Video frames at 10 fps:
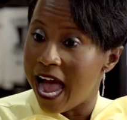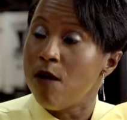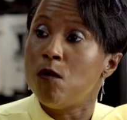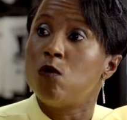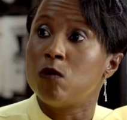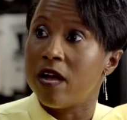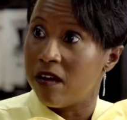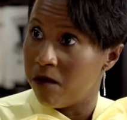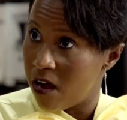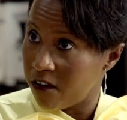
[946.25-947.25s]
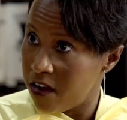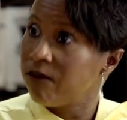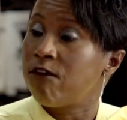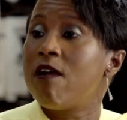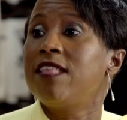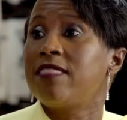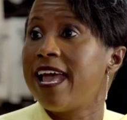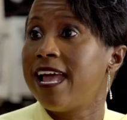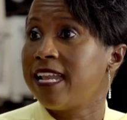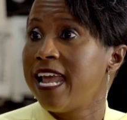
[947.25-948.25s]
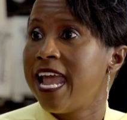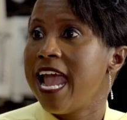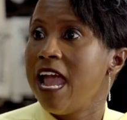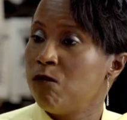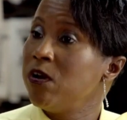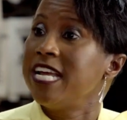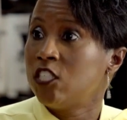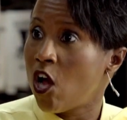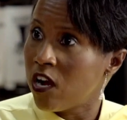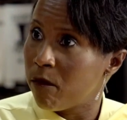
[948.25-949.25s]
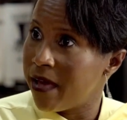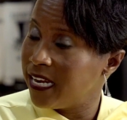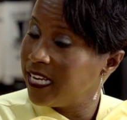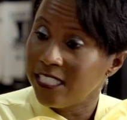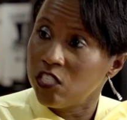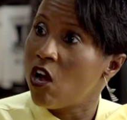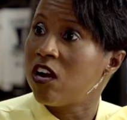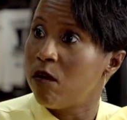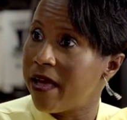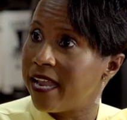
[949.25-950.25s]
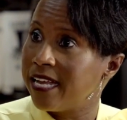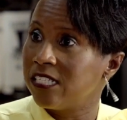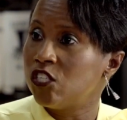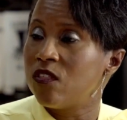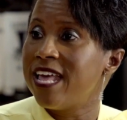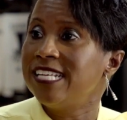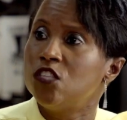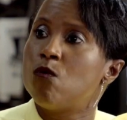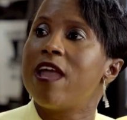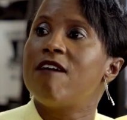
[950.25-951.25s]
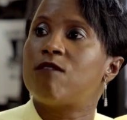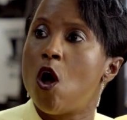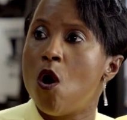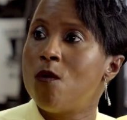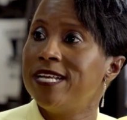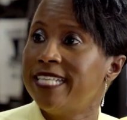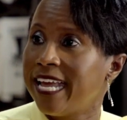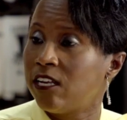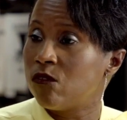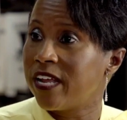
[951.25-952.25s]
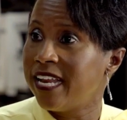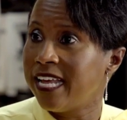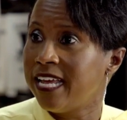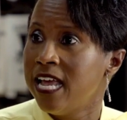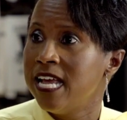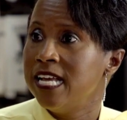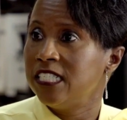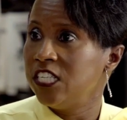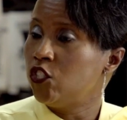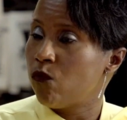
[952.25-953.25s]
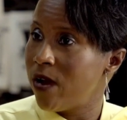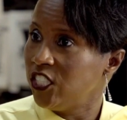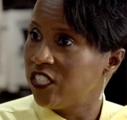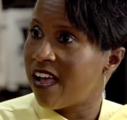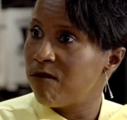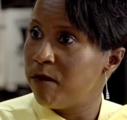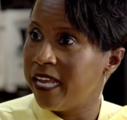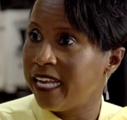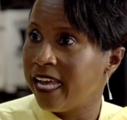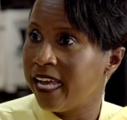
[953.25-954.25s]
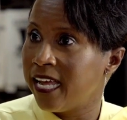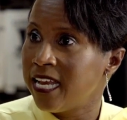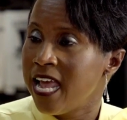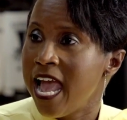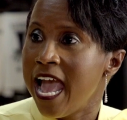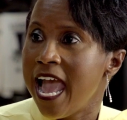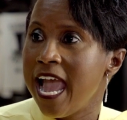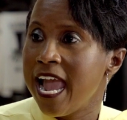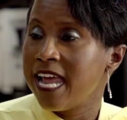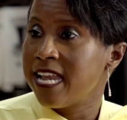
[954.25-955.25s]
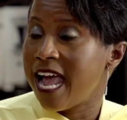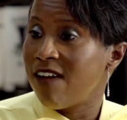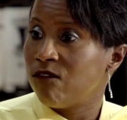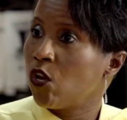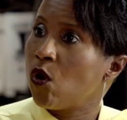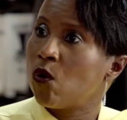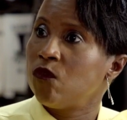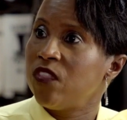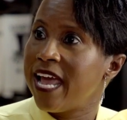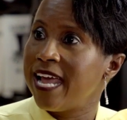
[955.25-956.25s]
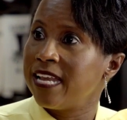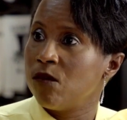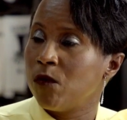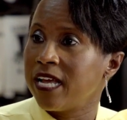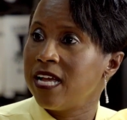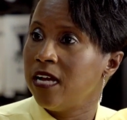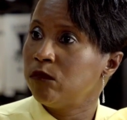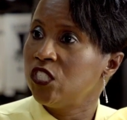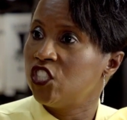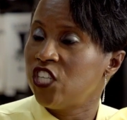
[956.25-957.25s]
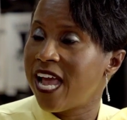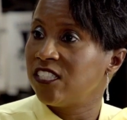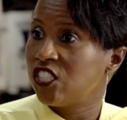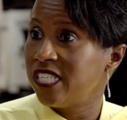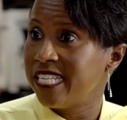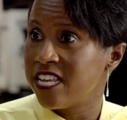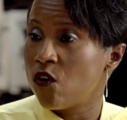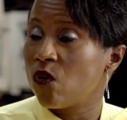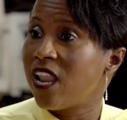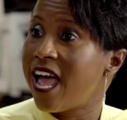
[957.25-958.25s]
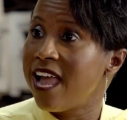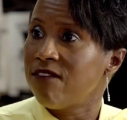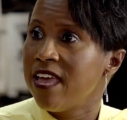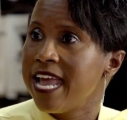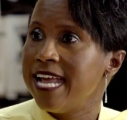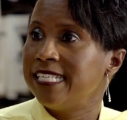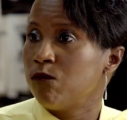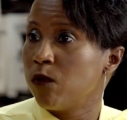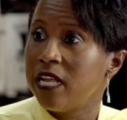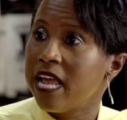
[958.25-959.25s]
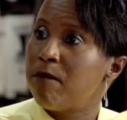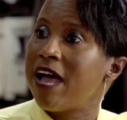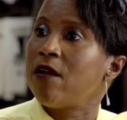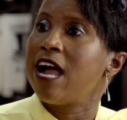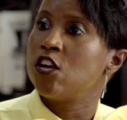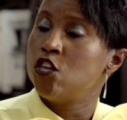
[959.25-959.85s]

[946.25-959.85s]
will confront that and we can talk about it. Let's talk about it. And so that's the way I've always handled any situation I've been in. And I've learned that when it comes to challenges in your life, it's really about how